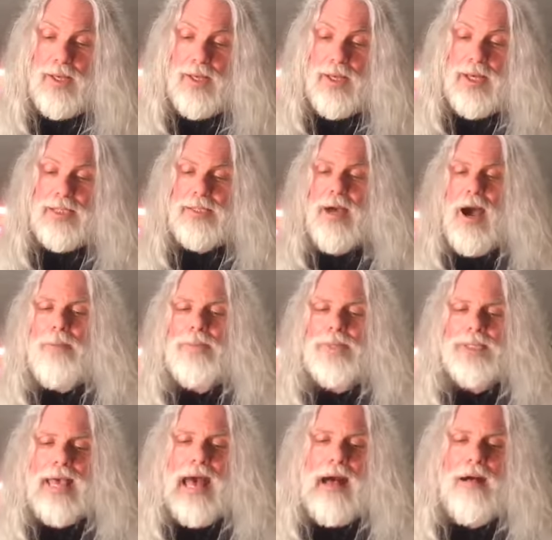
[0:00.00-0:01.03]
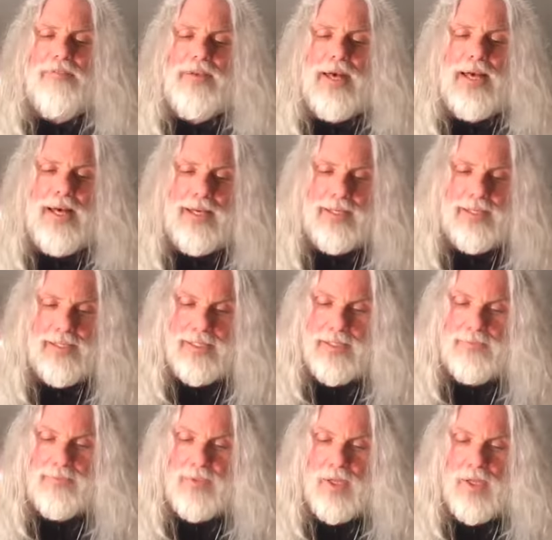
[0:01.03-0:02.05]
And Thomas Alva
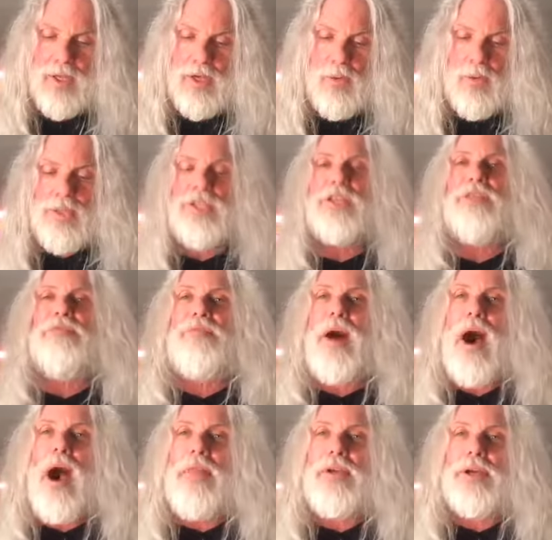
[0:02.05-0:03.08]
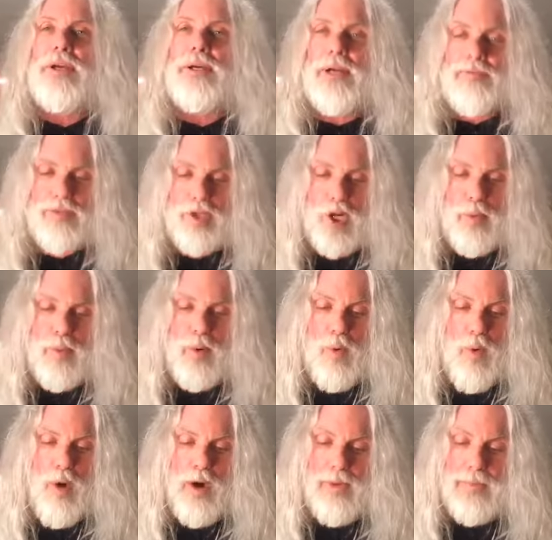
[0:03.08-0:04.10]
Edison was the father of global
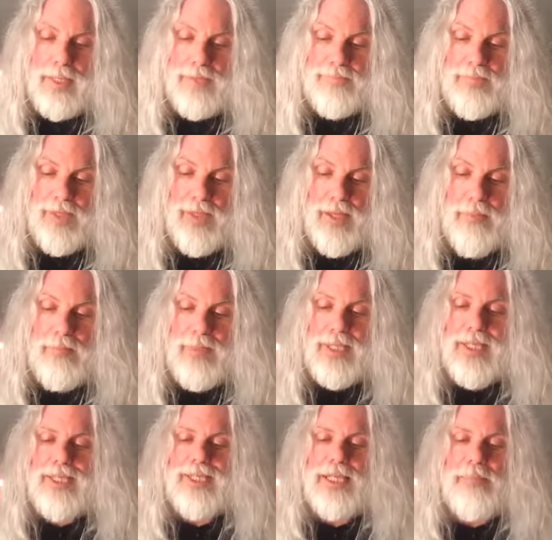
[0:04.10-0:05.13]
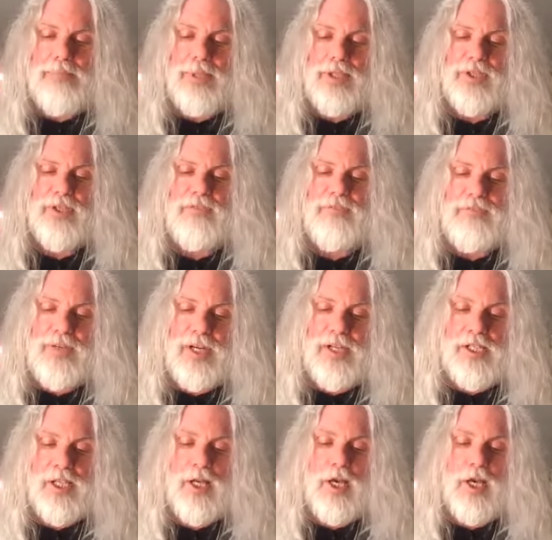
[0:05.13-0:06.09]
warming because he built the first